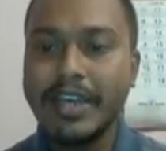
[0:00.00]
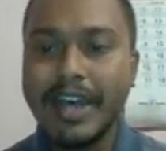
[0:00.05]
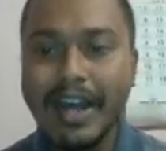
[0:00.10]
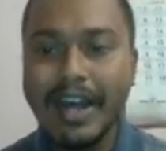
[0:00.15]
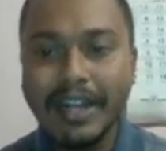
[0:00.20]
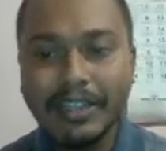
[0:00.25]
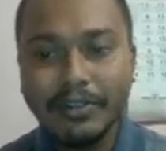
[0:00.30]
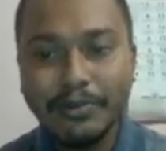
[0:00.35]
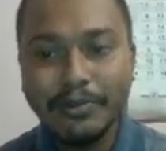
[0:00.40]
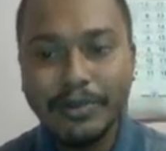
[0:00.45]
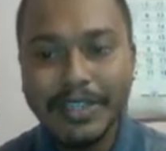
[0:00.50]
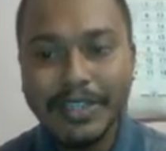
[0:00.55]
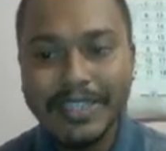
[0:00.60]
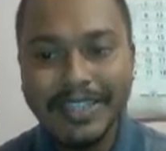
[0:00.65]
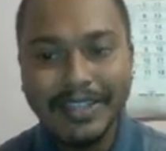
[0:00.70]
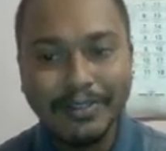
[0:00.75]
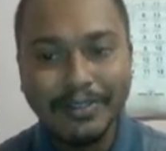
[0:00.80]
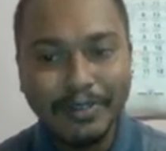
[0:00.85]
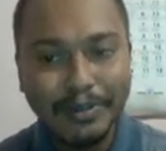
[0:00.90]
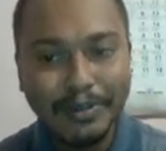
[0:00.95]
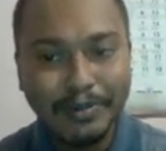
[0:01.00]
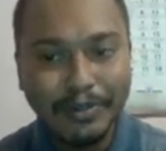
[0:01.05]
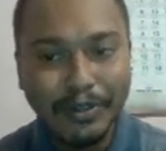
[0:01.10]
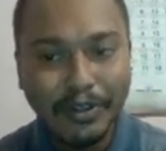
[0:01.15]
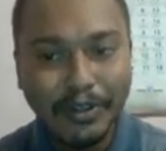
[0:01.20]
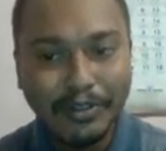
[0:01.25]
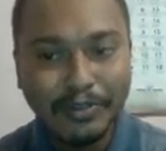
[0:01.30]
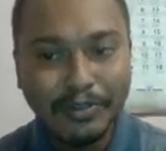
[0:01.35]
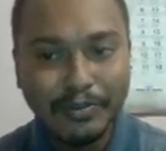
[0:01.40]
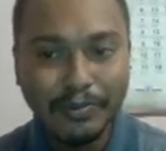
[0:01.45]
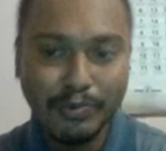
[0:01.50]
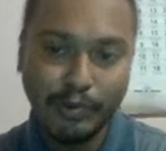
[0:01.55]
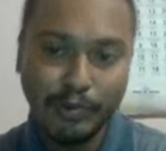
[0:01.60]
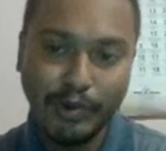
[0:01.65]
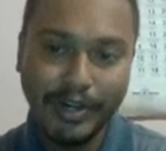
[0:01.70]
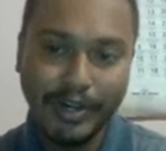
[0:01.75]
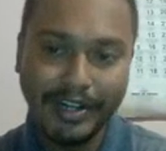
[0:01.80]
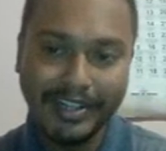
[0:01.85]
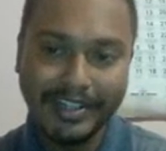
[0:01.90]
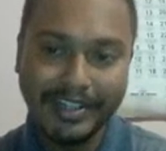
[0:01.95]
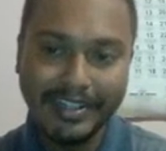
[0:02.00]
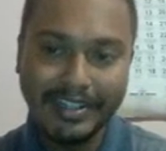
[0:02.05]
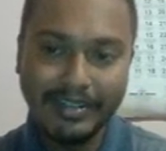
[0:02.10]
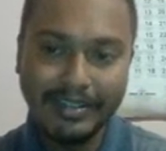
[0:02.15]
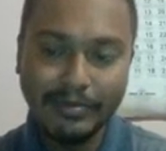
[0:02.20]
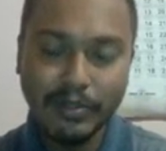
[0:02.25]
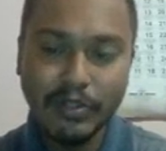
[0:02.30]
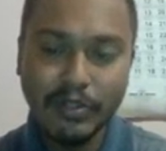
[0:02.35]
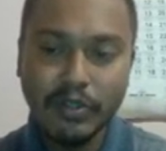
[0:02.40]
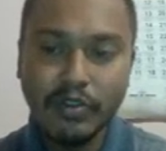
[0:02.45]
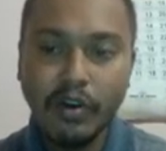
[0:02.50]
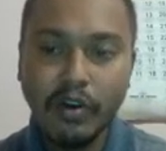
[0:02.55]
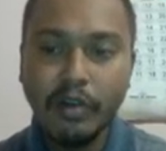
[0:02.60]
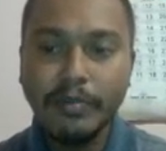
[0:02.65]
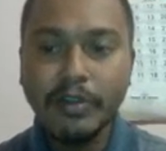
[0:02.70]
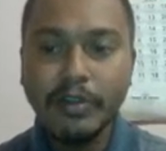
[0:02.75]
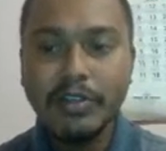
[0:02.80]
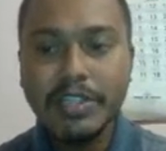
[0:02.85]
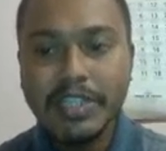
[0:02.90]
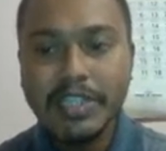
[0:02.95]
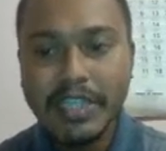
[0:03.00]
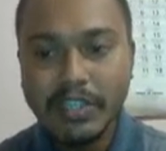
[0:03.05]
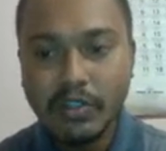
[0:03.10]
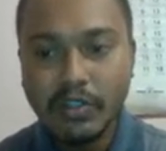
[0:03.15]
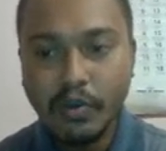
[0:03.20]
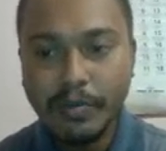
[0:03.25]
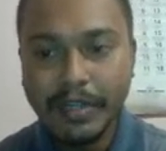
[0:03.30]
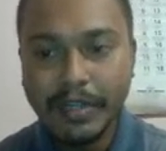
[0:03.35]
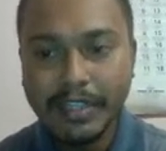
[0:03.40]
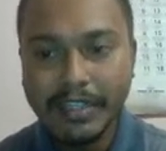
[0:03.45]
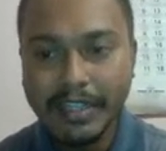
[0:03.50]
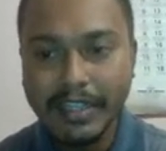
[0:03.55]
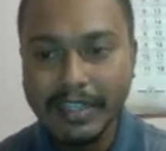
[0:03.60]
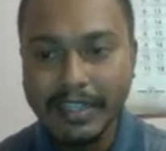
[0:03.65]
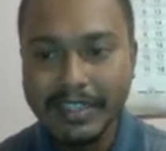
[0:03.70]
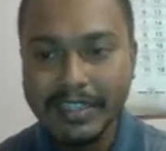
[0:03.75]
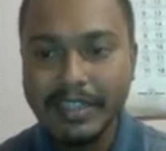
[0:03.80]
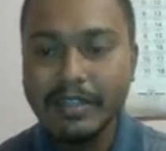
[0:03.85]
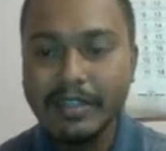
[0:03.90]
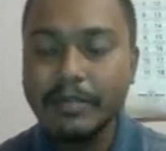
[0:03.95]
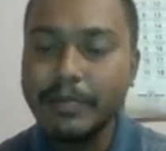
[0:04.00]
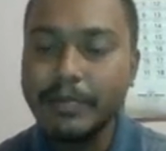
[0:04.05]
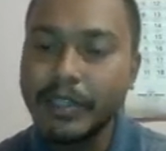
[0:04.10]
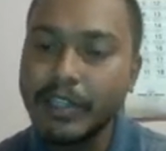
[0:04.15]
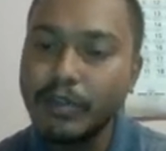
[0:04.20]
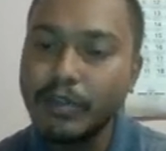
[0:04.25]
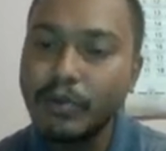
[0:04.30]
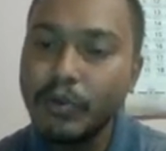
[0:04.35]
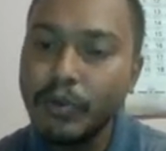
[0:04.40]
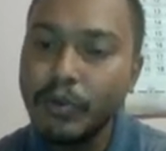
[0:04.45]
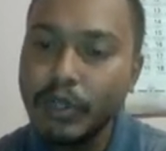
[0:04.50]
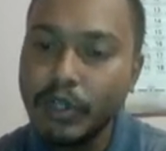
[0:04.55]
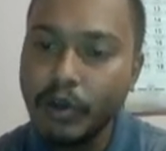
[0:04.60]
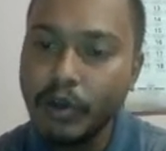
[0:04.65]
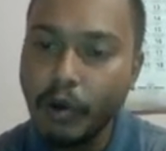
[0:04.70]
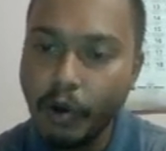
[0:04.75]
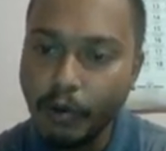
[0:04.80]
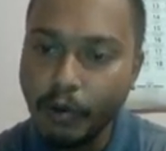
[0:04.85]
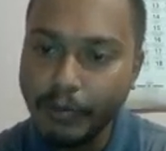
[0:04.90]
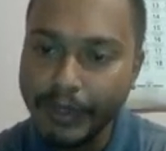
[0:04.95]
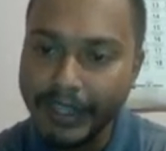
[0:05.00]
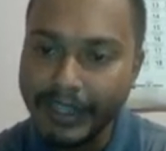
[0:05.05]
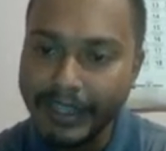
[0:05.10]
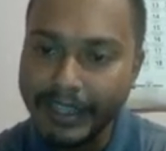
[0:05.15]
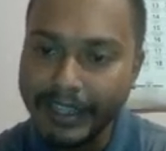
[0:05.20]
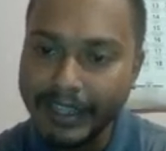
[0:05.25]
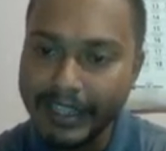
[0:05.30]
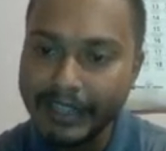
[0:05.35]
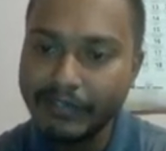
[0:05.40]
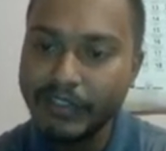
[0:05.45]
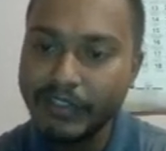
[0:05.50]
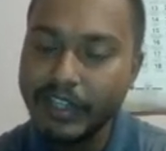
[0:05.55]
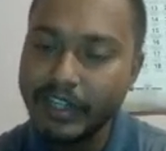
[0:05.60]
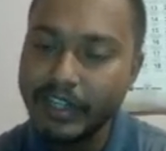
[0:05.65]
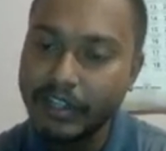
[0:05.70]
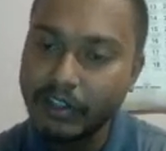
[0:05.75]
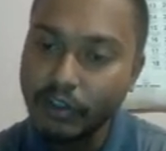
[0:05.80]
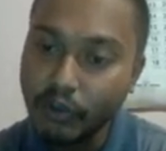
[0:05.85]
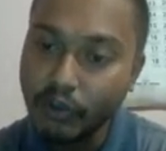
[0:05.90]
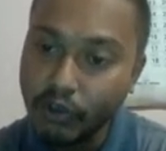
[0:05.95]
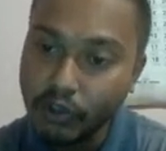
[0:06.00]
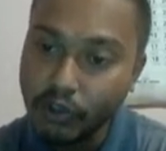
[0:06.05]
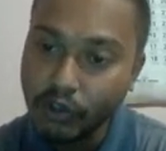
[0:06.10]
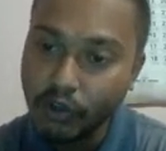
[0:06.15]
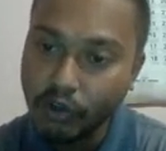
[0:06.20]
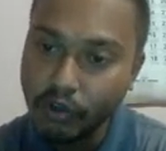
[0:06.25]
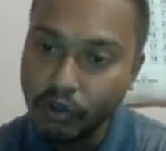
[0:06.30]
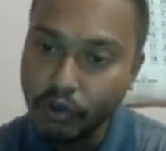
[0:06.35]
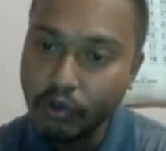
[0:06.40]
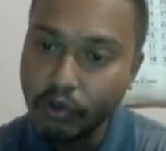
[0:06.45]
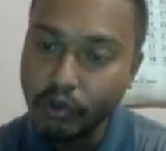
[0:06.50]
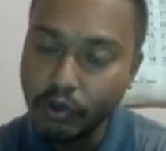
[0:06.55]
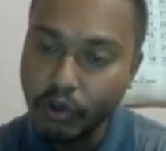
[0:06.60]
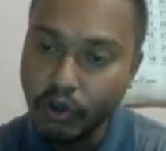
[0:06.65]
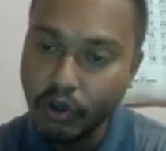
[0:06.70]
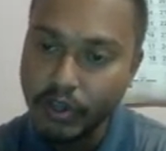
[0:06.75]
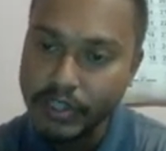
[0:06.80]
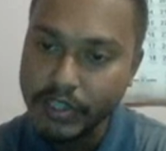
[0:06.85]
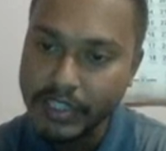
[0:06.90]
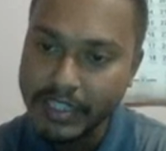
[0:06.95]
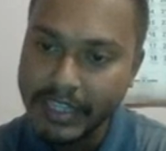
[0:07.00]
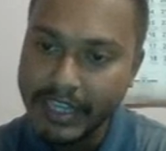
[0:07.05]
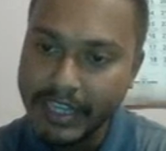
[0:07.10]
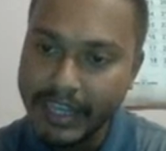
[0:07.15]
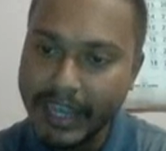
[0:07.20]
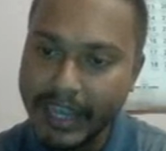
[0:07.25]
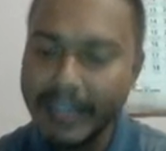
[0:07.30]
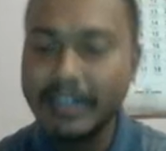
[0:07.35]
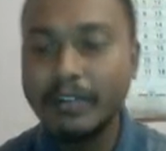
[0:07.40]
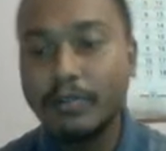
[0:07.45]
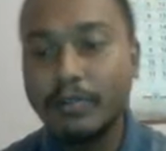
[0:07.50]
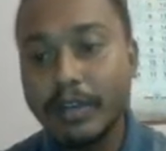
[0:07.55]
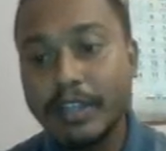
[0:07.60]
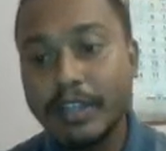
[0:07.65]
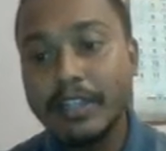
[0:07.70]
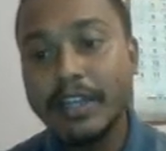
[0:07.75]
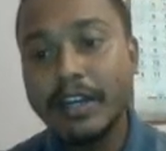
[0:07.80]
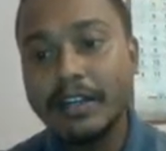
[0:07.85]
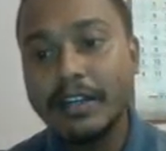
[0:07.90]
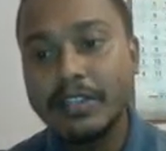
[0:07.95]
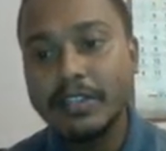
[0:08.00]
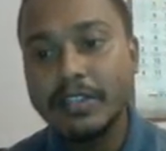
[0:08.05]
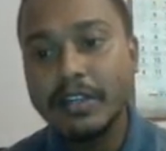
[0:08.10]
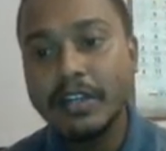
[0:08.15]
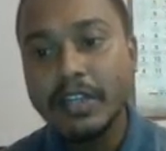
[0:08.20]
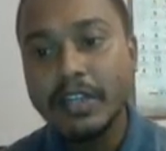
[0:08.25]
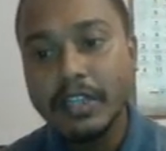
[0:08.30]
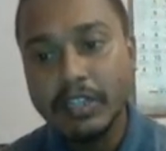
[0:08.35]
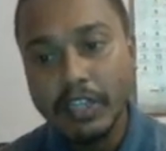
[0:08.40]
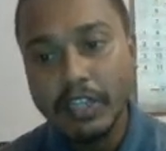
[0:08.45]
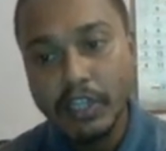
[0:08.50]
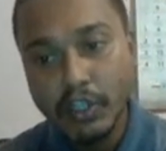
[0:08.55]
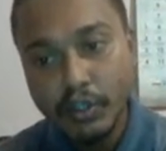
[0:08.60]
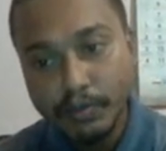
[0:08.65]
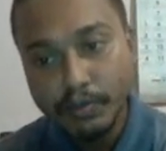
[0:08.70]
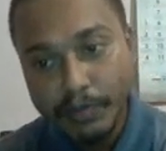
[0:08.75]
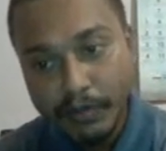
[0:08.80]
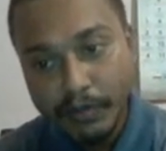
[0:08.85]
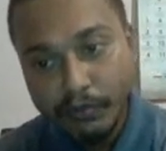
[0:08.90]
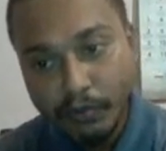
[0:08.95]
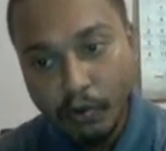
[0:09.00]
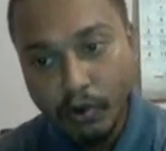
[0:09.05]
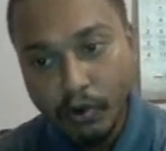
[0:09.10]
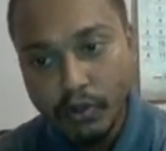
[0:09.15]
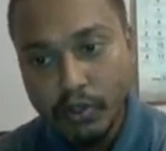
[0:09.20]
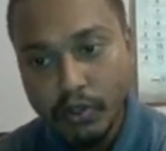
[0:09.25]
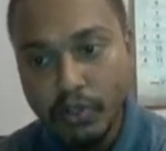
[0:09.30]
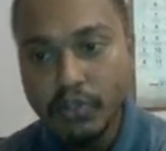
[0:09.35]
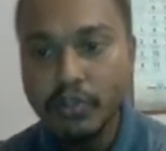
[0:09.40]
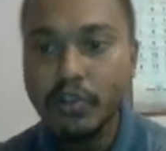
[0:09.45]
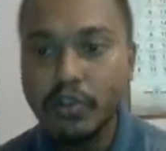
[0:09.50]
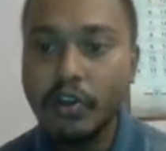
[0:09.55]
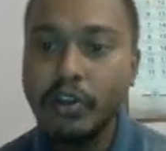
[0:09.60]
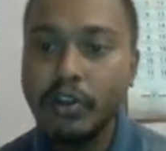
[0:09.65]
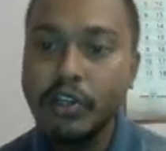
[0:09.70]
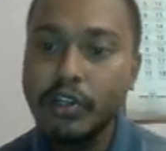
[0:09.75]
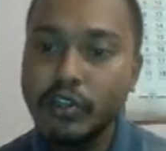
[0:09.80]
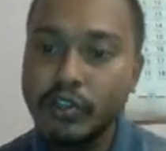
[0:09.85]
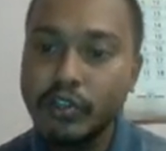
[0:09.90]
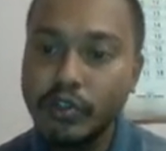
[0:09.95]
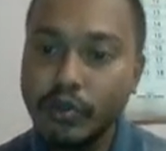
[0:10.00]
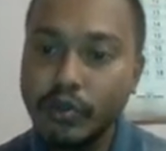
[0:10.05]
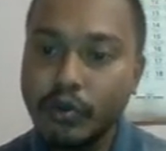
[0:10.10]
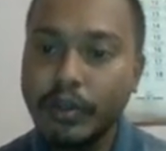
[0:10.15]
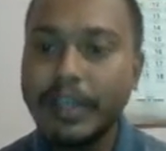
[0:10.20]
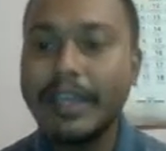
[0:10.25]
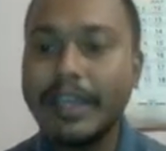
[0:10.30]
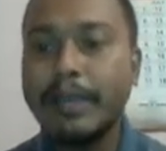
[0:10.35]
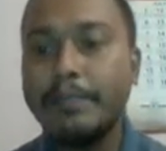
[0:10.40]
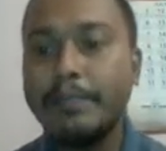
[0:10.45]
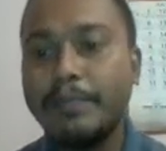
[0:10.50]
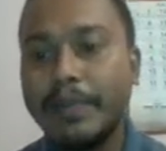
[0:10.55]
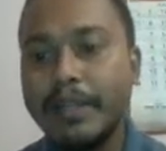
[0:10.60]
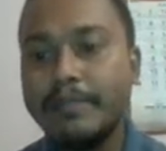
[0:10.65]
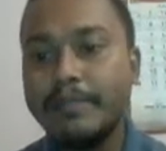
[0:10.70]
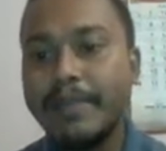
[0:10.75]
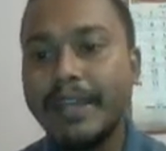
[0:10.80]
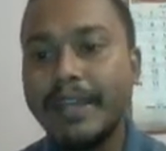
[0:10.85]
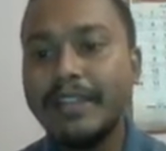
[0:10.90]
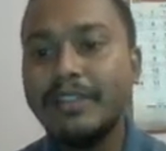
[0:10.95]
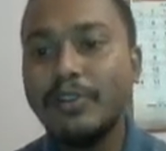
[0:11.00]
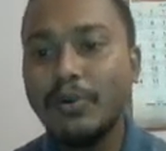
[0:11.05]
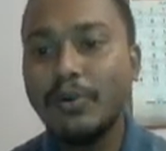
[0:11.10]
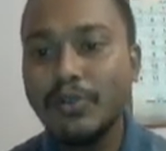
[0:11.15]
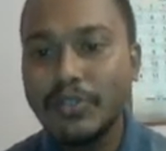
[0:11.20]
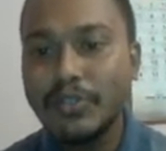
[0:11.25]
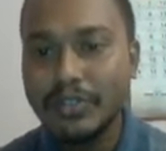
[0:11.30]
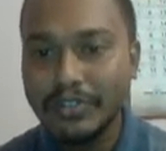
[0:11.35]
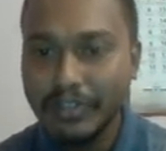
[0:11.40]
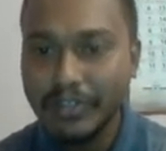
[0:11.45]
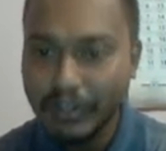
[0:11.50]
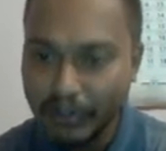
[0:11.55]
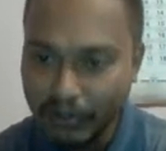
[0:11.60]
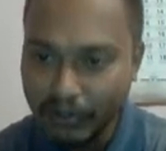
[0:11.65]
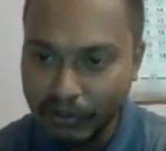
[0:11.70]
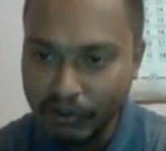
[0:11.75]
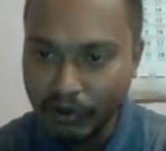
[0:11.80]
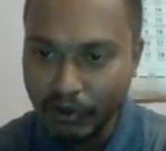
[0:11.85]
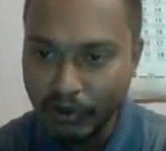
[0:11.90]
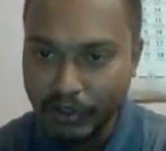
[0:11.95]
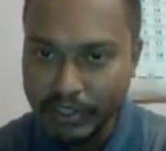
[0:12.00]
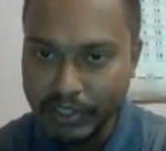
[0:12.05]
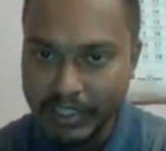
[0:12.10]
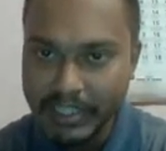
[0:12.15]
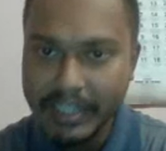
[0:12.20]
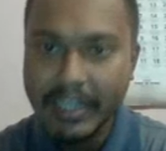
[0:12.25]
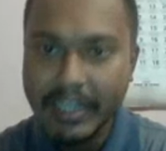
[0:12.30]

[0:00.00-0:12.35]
Otherwise, it will not work, because government will say so many things, but then who will obey if there are no laws? And there should be a force also to implement those laws.